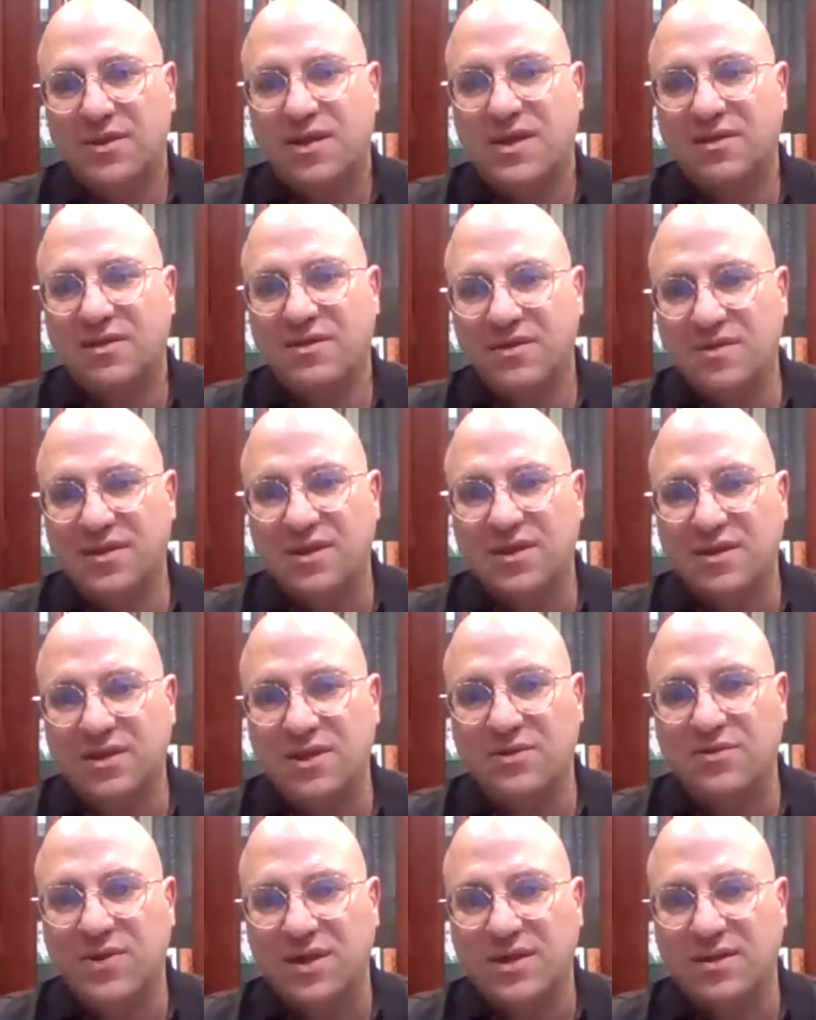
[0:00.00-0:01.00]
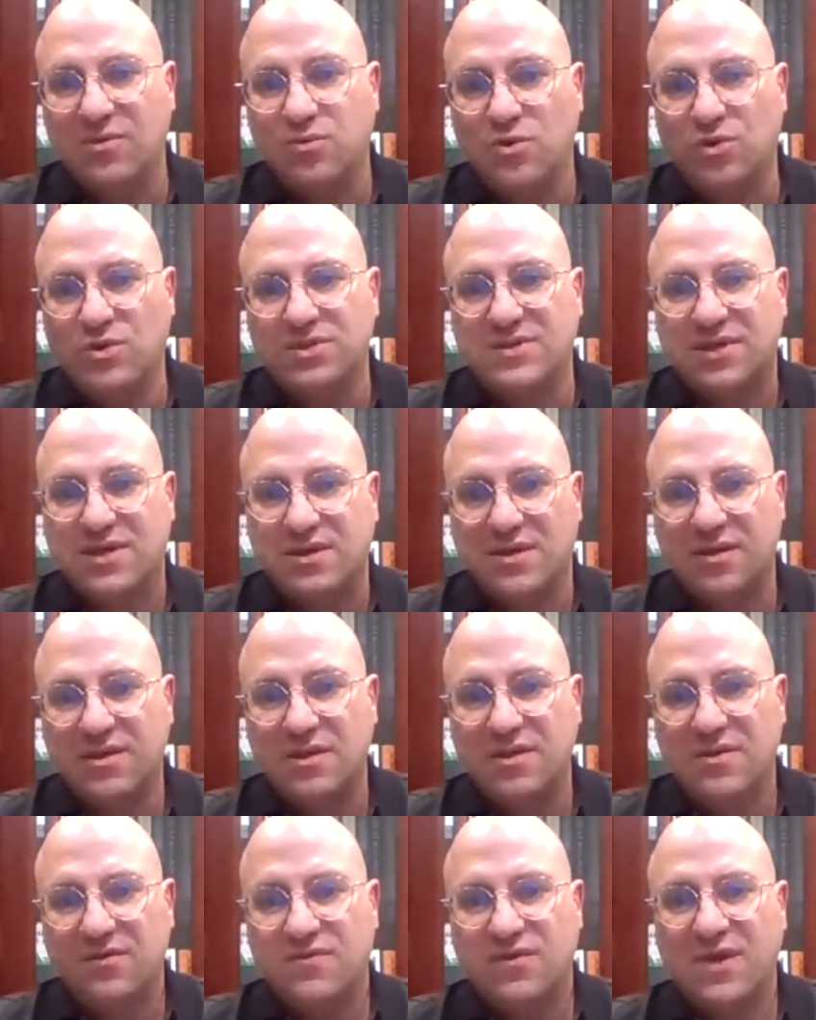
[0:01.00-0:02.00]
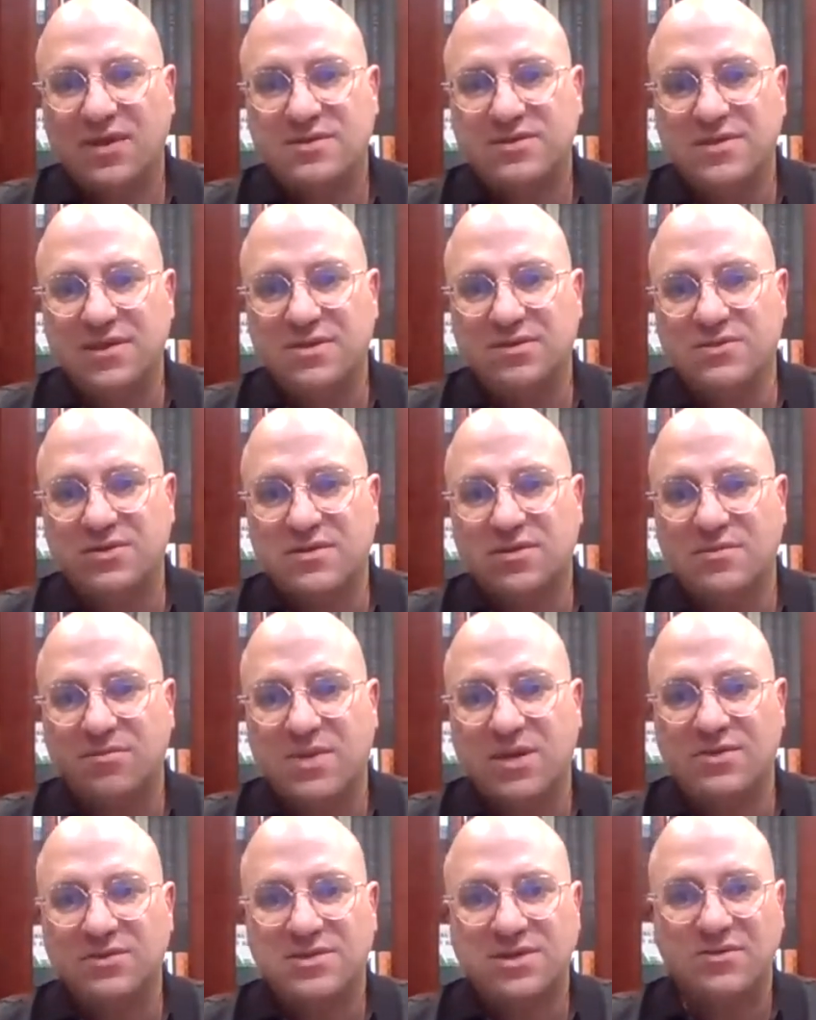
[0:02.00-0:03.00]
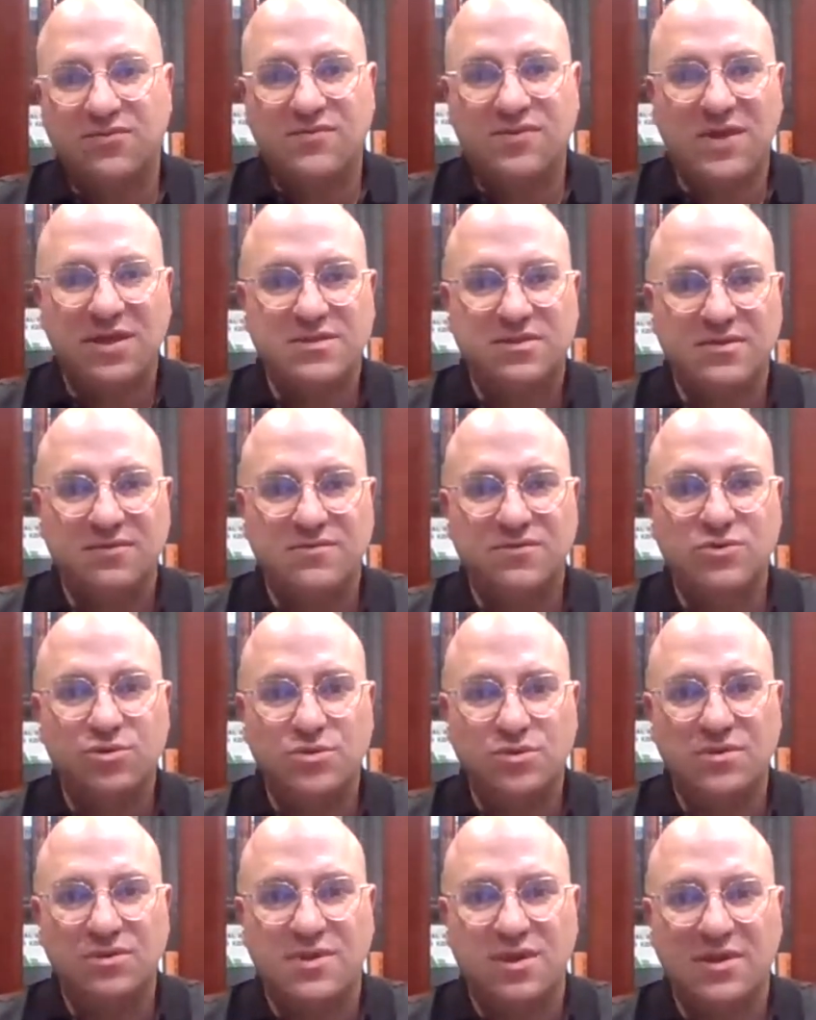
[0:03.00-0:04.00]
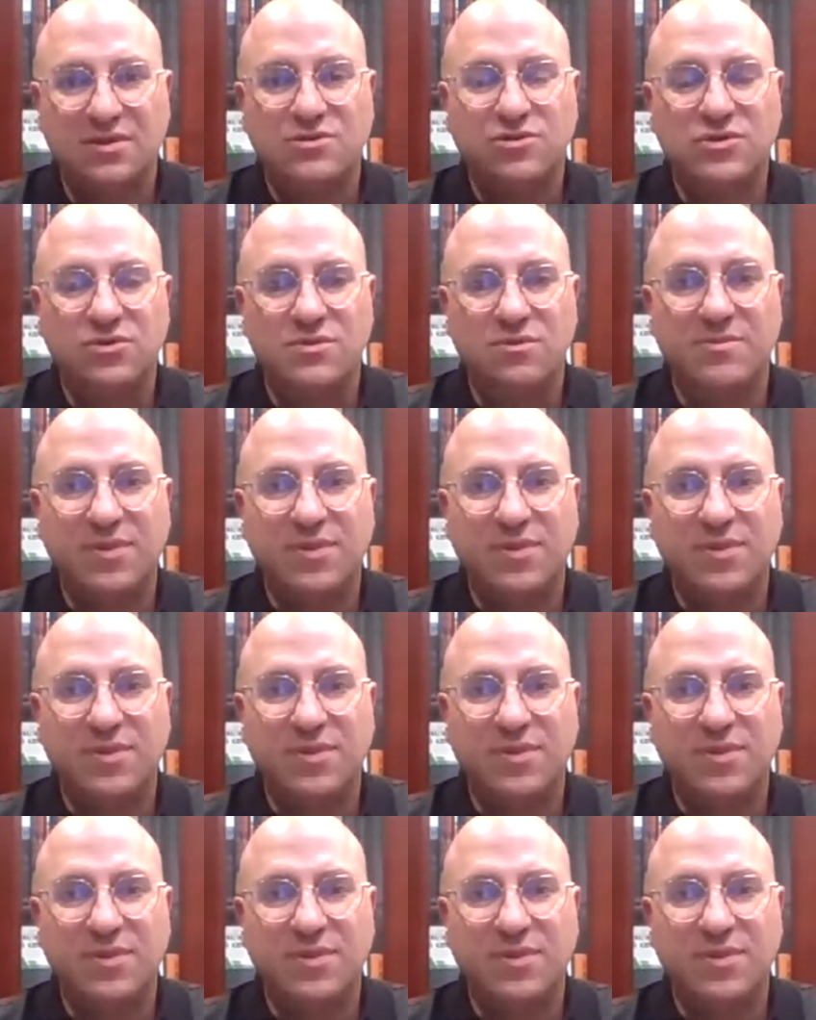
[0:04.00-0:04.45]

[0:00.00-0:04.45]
other than clean running water, vaccines are the most effective tool known to